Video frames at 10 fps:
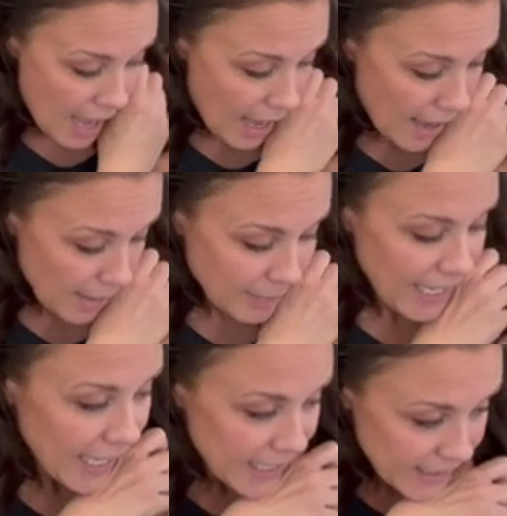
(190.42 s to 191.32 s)
um,
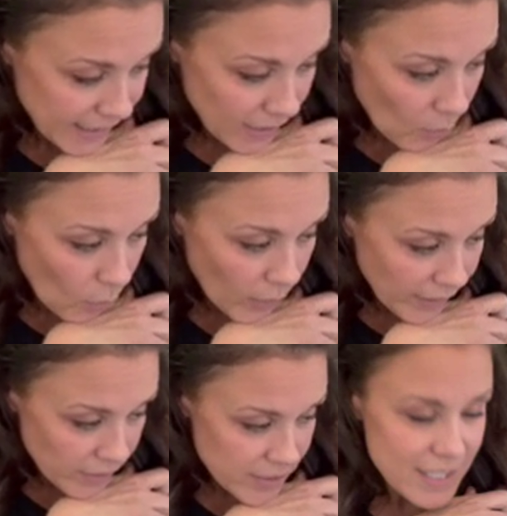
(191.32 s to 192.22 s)
candy,
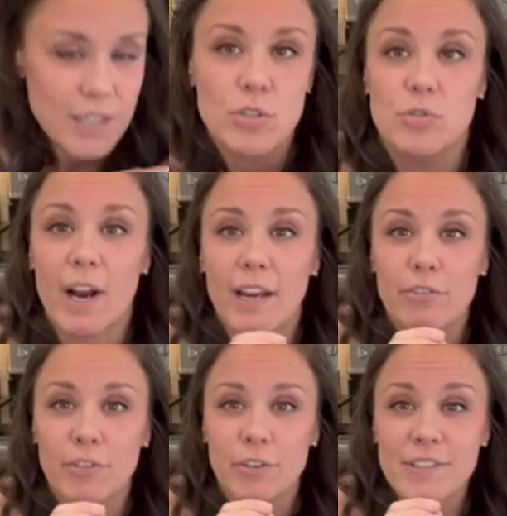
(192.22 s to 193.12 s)
oils, dried
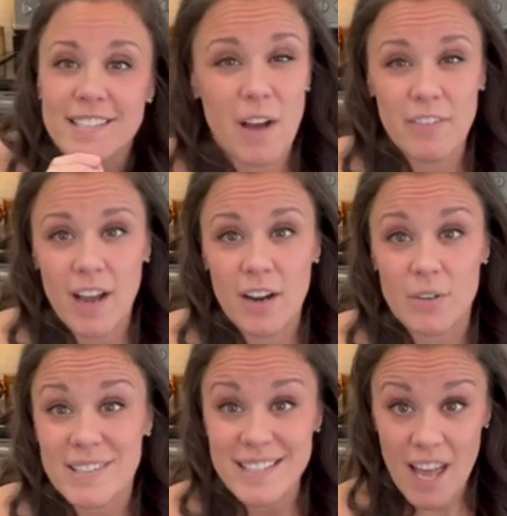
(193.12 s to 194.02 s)
fruits,
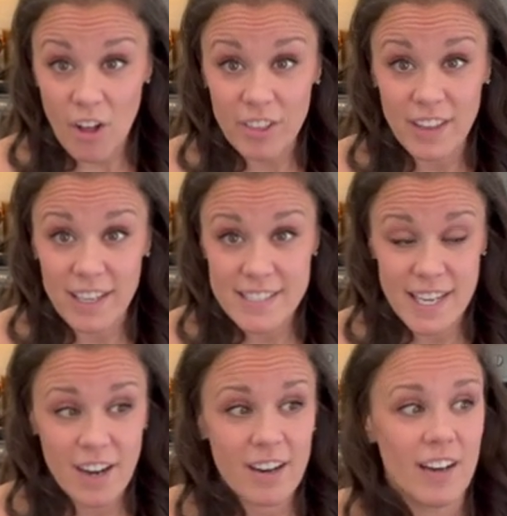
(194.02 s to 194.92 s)
avocados. As healthy as
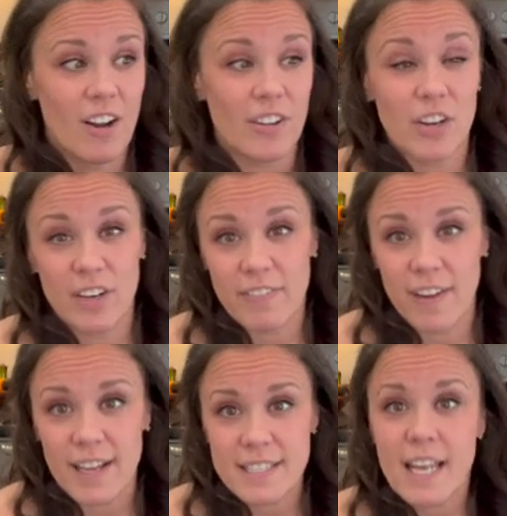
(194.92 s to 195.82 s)
they are and all the good
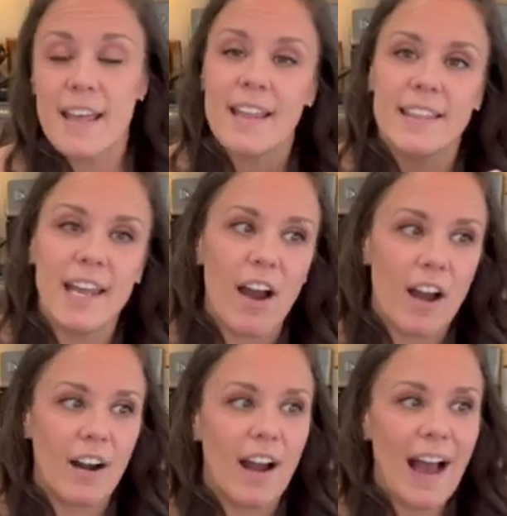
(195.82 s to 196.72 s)
fats, they
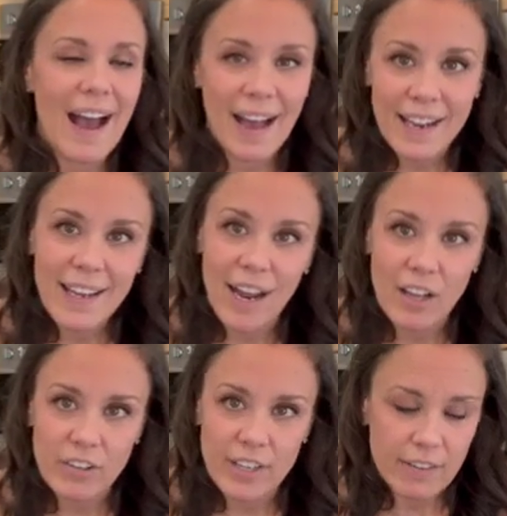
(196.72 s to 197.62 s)
are a high
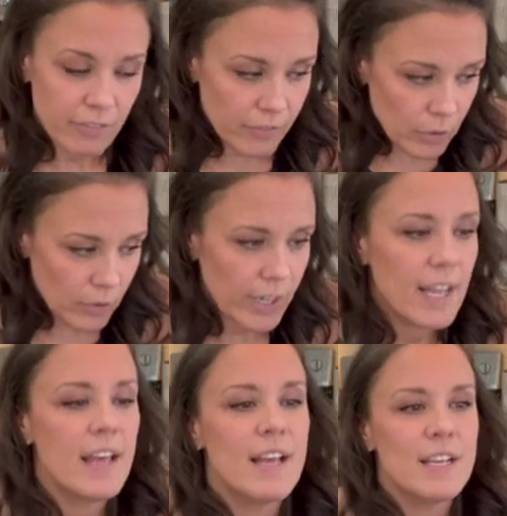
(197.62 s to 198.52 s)
calorie food.
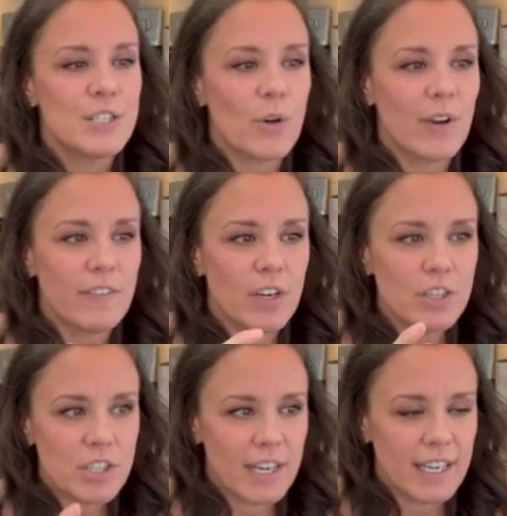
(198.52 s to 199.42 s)
So if you're
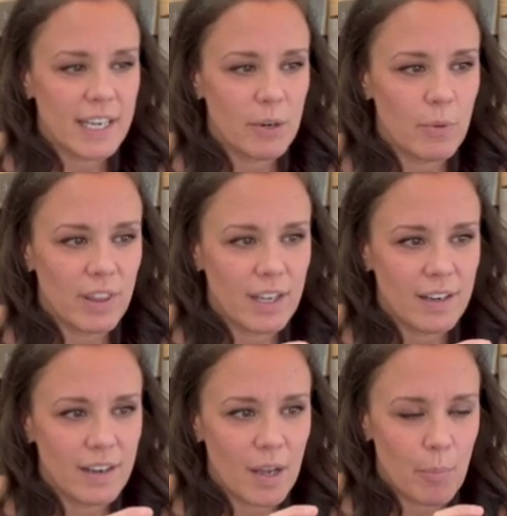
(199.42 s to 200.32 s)
trying to eat
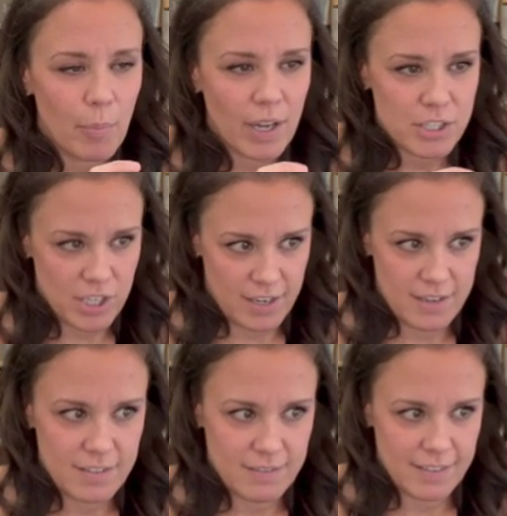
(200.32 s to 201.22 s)
within a
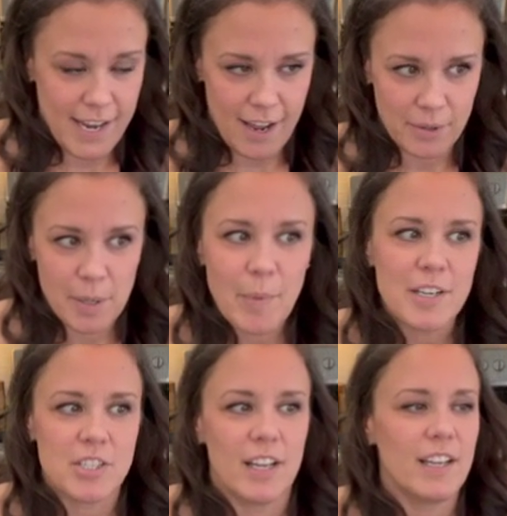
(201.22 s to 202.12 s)
budget, a calorie
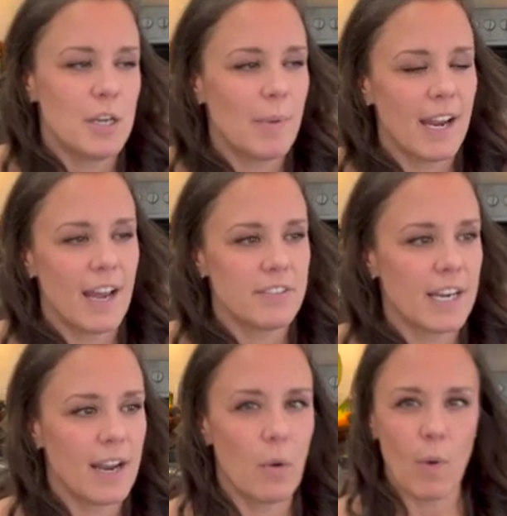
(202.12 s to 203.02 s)
budget, you might have to
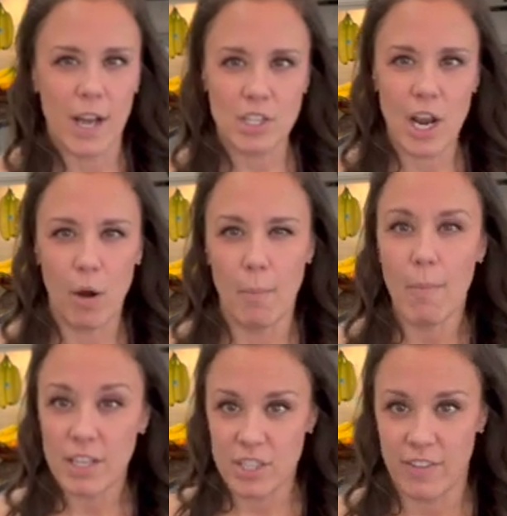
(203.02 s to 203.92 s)
kind of watch how
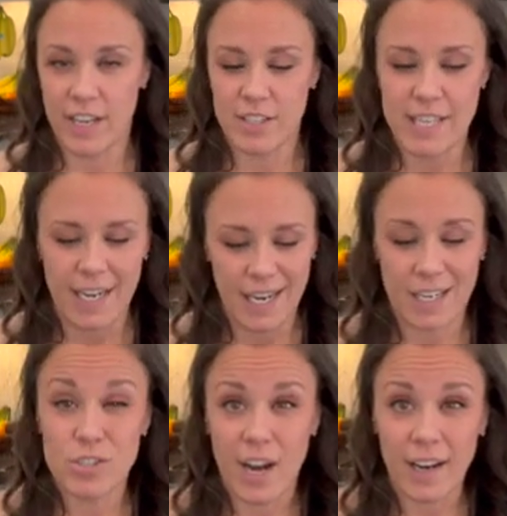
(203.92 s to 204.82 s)
much of that you're taking
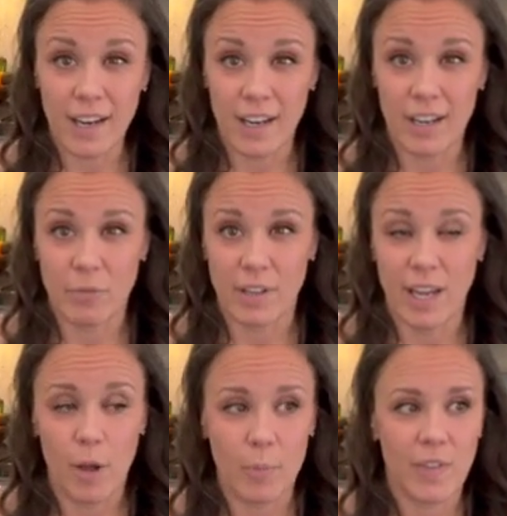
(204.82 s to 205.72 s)
and tracking can really
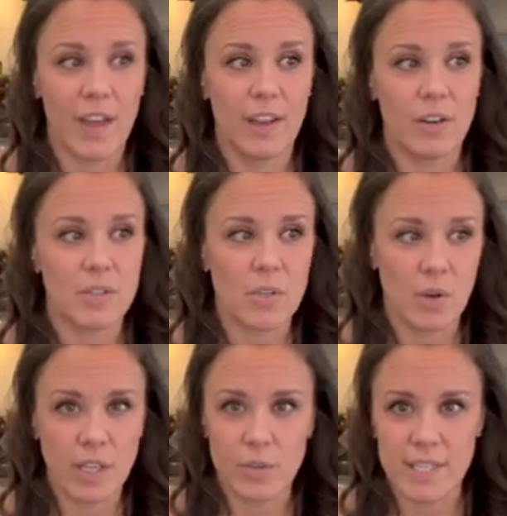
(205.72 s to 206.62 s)
help with that. And also
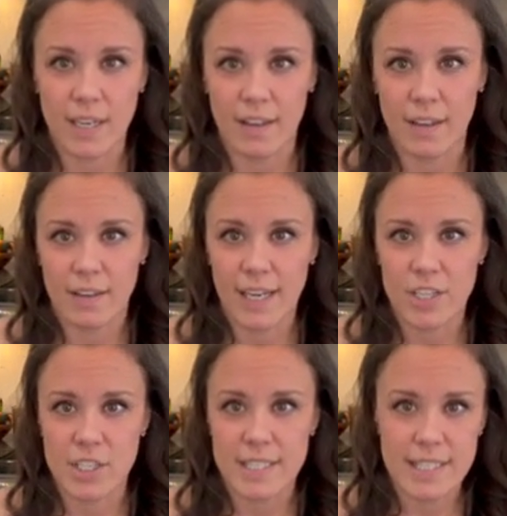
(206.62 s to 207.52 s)
using a
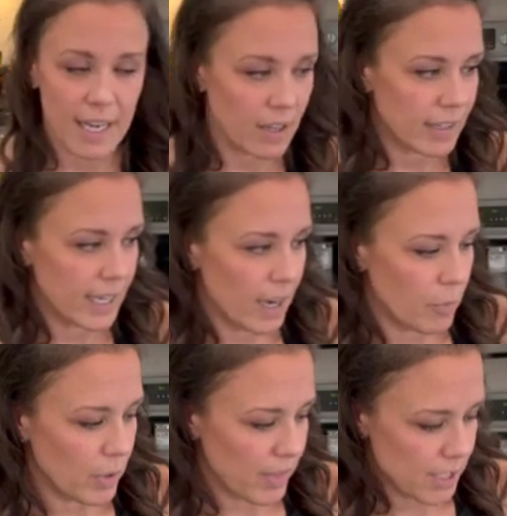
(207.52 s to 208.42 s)
kitchen scale can
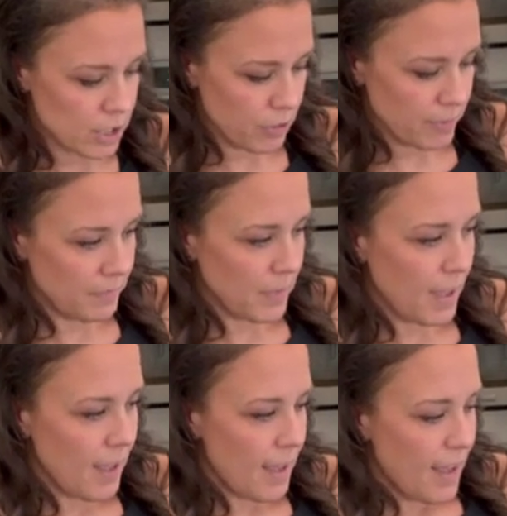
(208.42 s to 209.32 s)
help with that too.
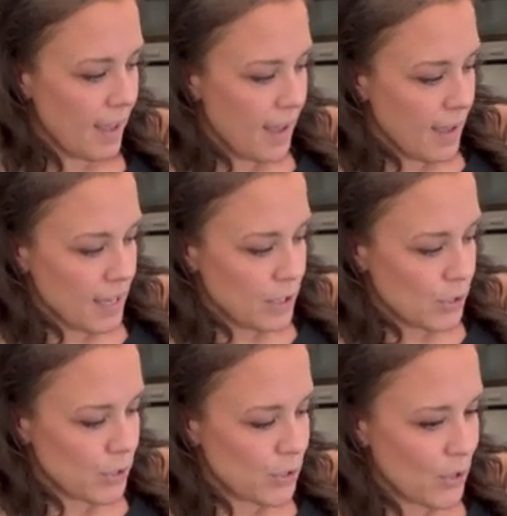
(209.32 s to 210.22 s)

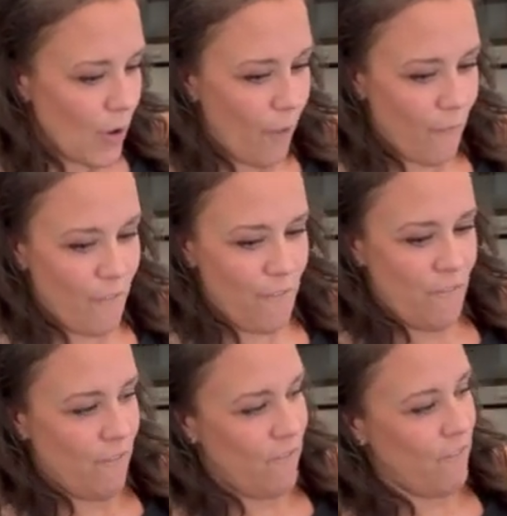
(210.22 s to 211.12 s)
So
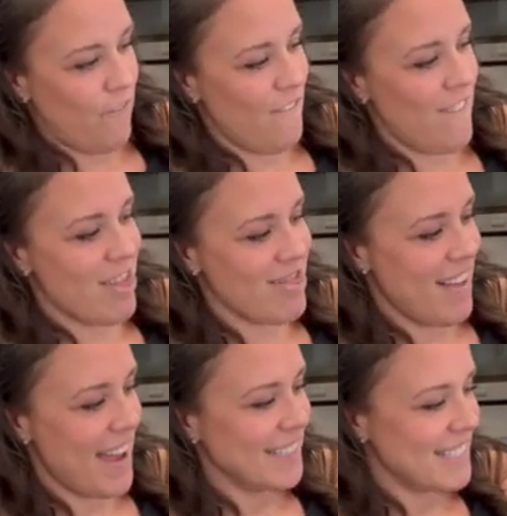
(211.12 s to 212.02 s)

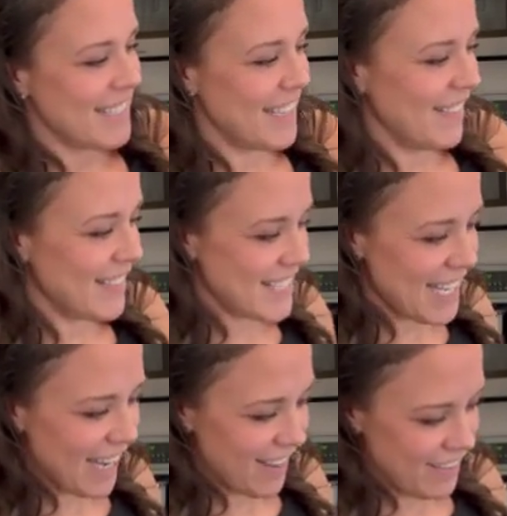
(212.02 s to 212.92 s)
let's
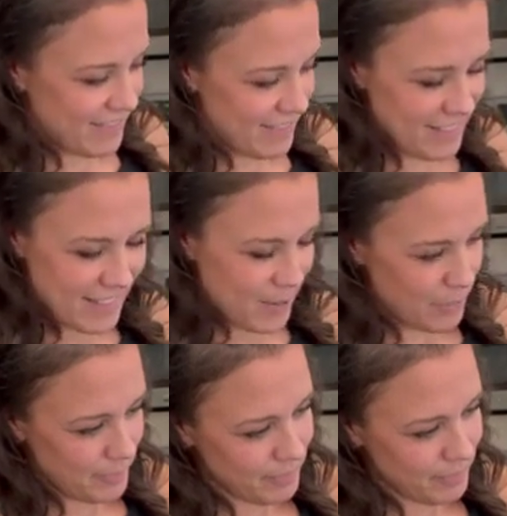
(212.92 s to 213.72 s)
see it. No.